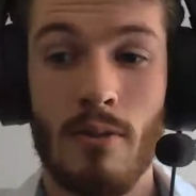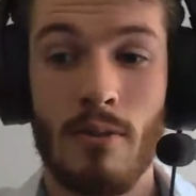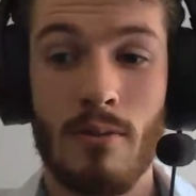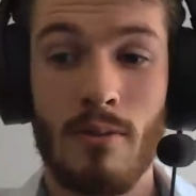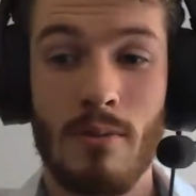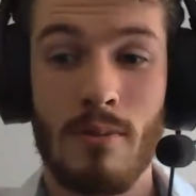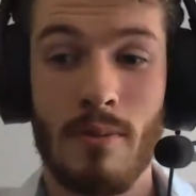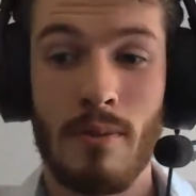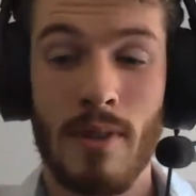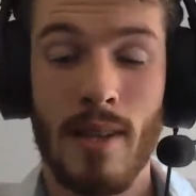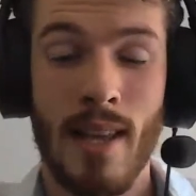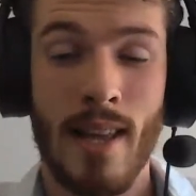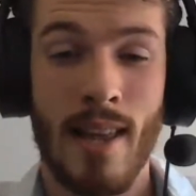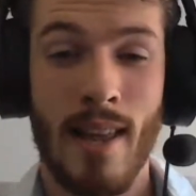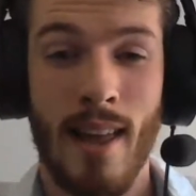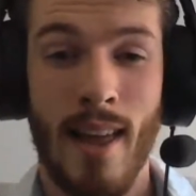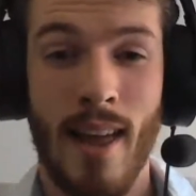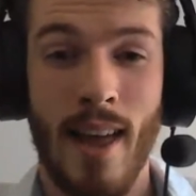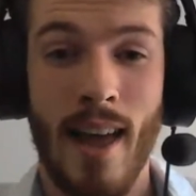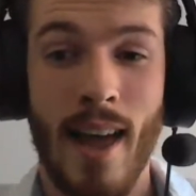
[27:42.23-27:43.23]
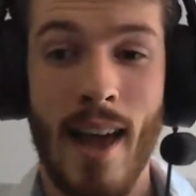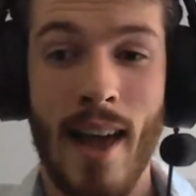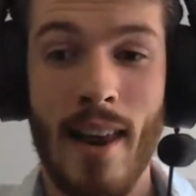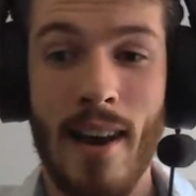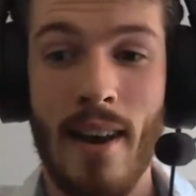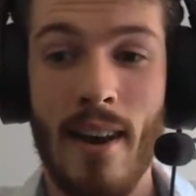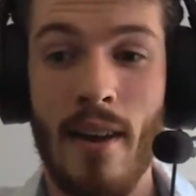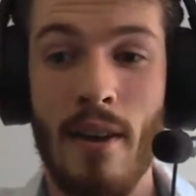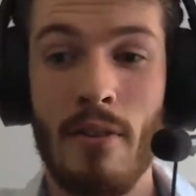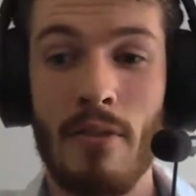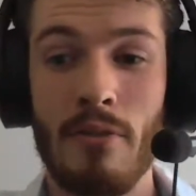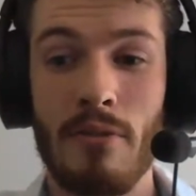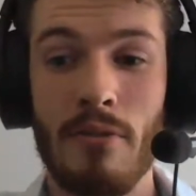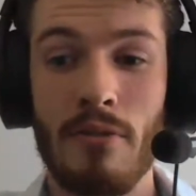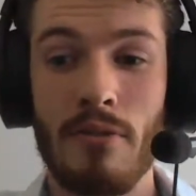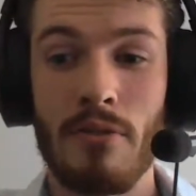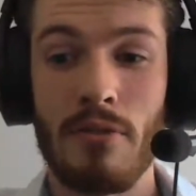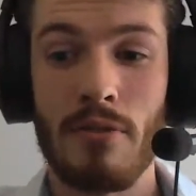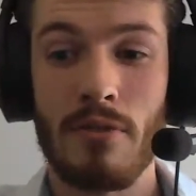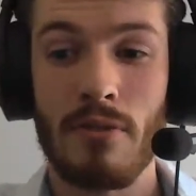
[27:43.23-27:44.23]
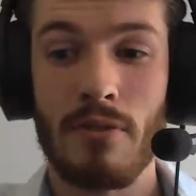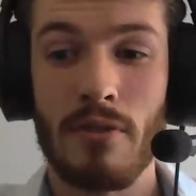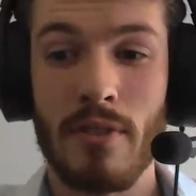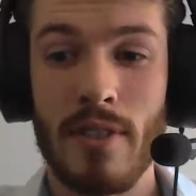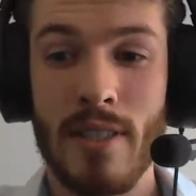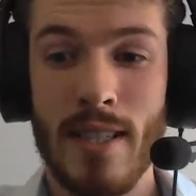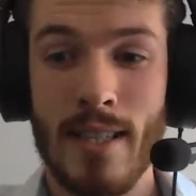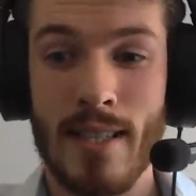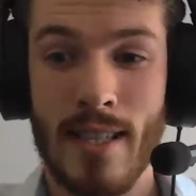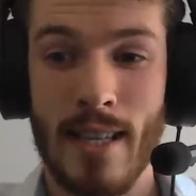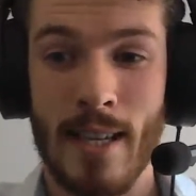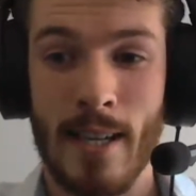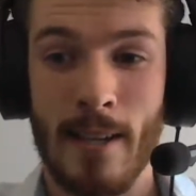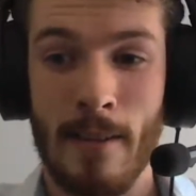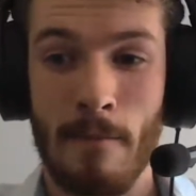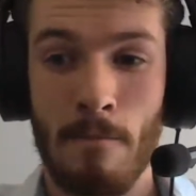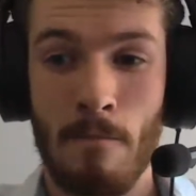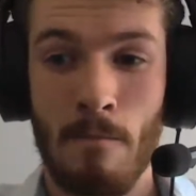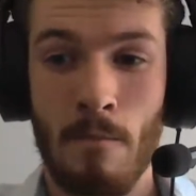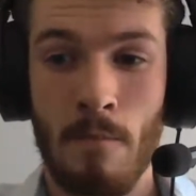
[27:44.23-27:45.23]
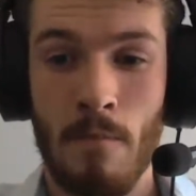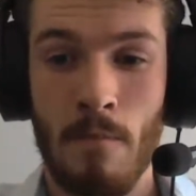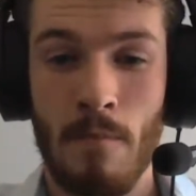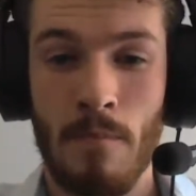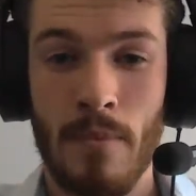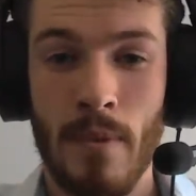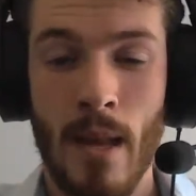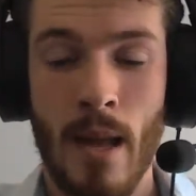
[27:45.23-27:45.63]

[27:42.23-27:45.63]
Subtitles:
cool, and freezing.